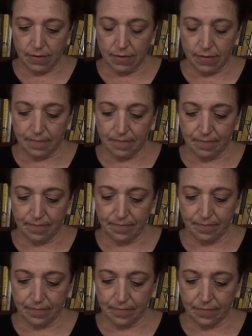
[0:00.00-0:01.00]

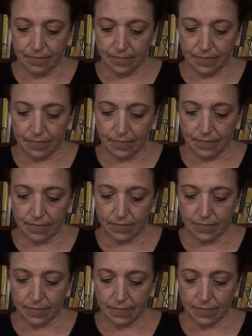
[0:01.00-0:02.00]

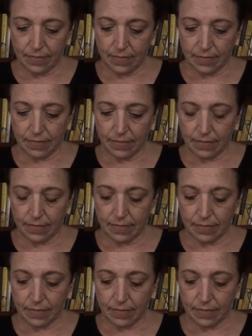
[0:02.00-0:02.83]
No one is speaking in this clip.